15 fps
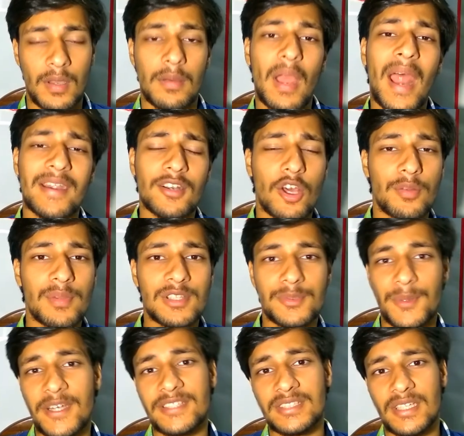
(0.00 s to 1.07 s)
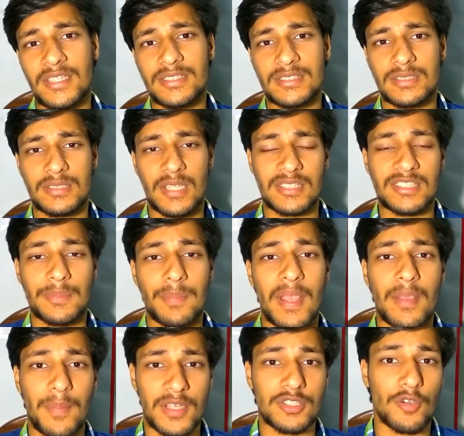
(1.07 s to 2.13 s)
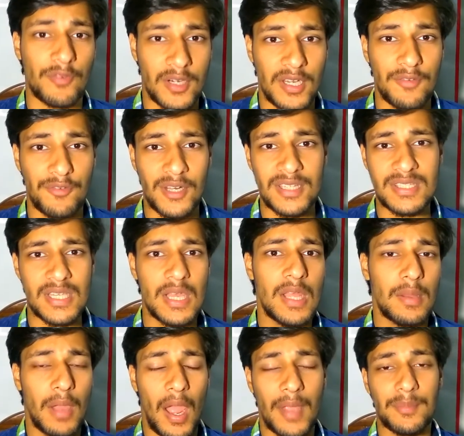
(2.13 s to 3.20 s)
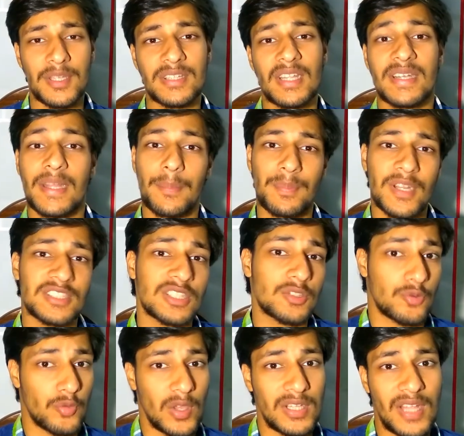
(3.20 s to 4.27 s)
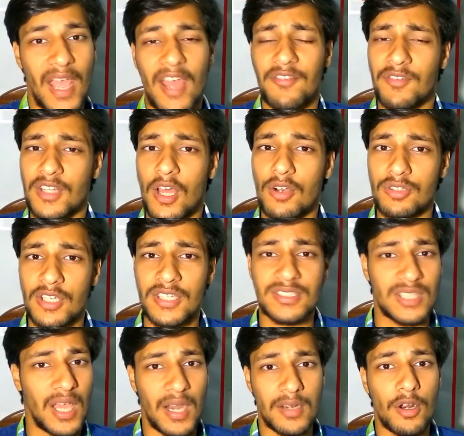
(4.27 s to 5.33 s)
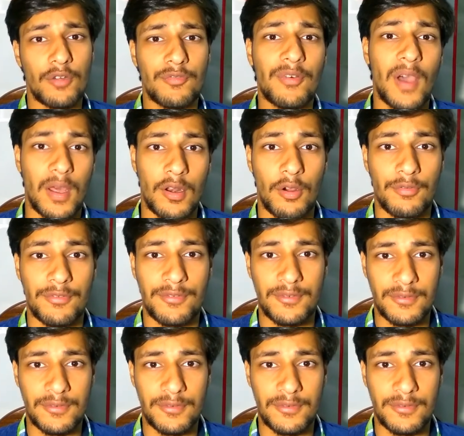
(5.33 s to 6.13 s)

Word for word: At normal speeds, it doesn't make much of a difference. I mean the temperatures with and without it are not far off.